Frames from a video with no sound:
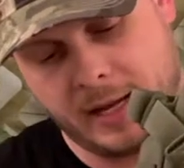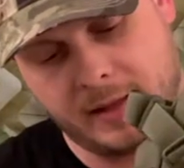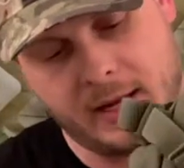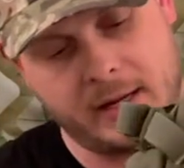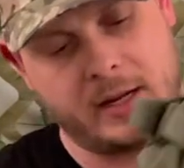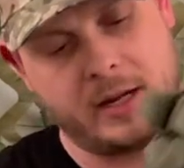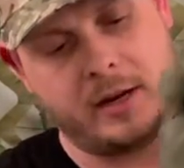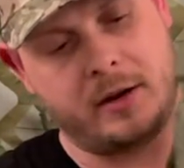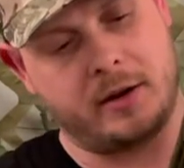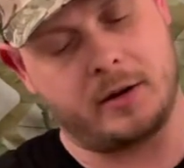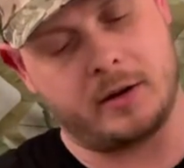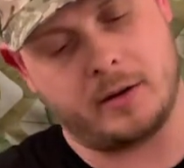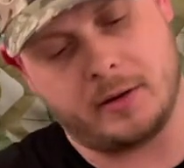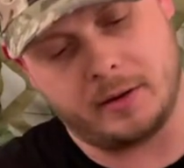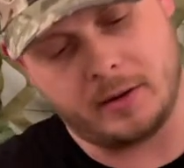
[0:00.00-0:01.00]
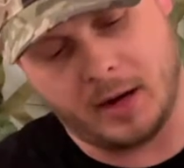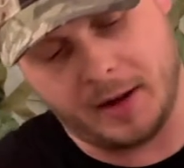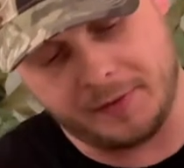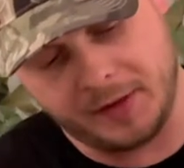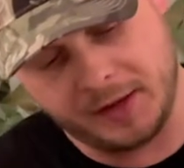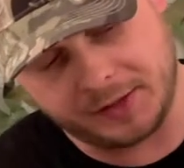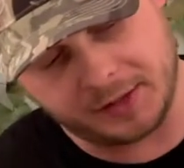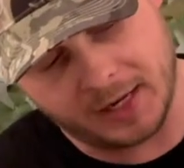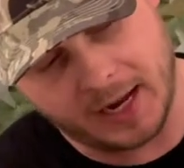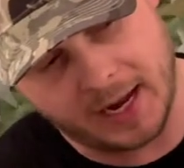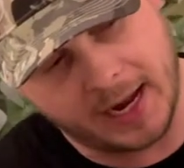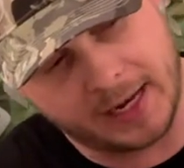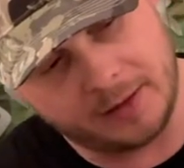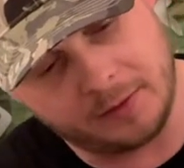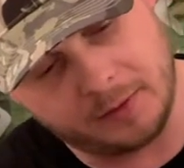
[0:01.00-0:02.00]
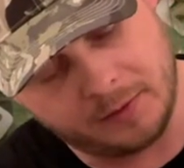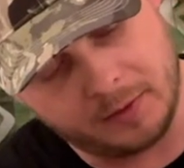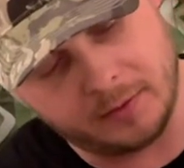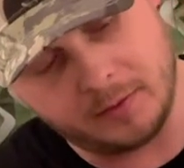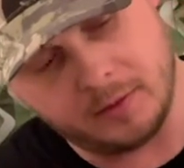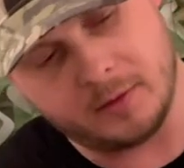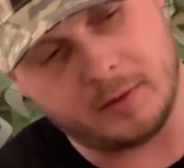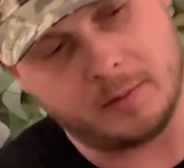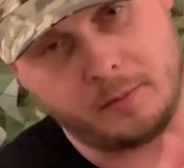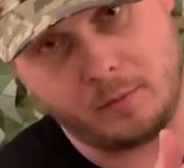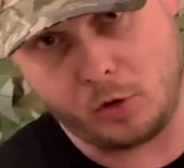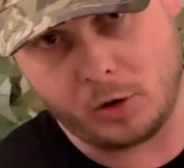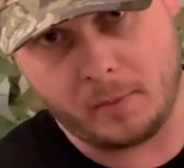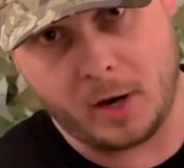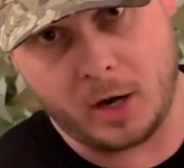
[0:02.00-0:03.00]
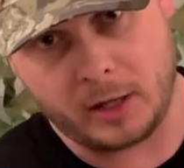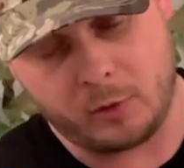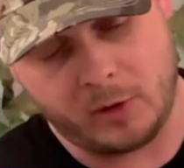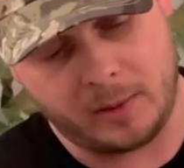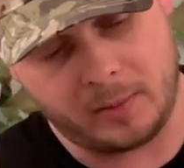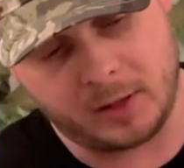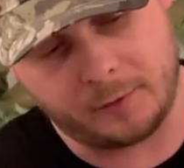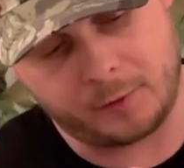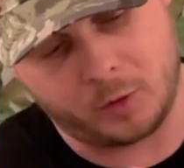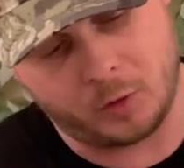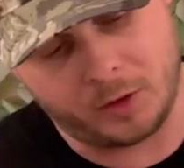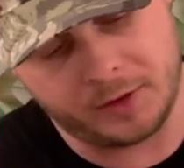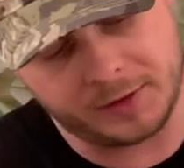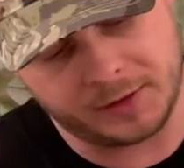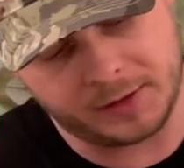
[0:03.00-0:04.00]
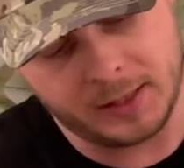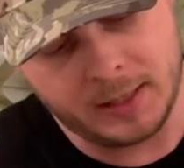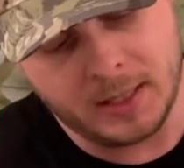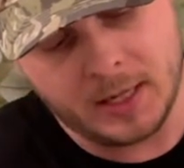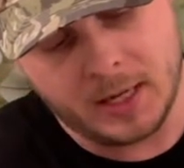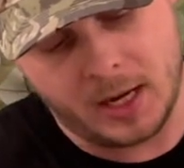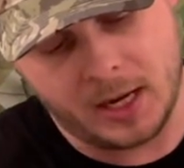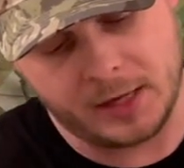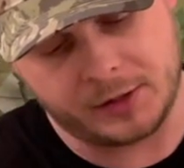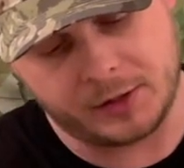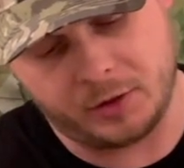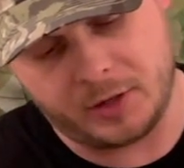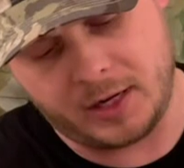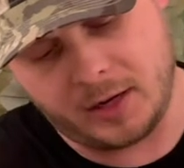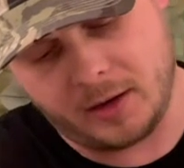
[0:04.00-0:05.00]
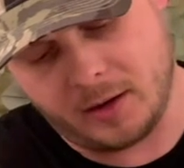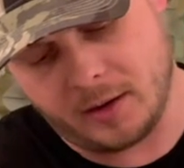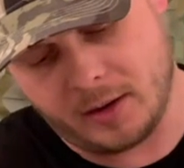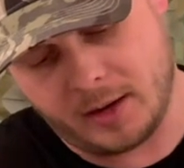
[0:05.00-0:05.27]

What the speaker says: then here on this side, more MOLLE webbing, of course. So here